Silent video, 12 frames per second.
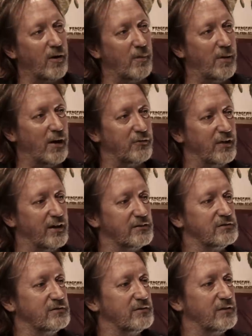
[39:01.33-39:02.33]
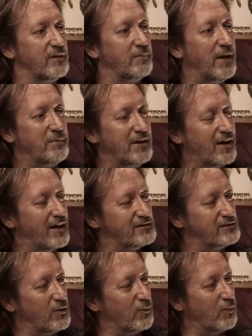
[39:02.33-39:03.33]
about things maybe not
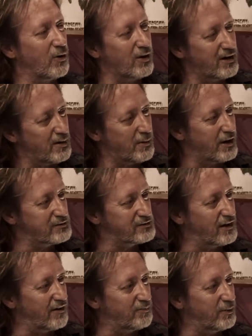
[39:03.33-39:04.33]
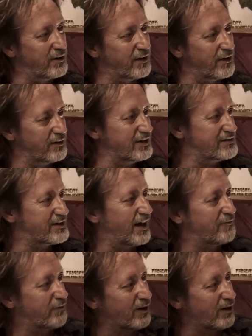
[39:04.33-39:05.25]
so worried about stuff, but at least had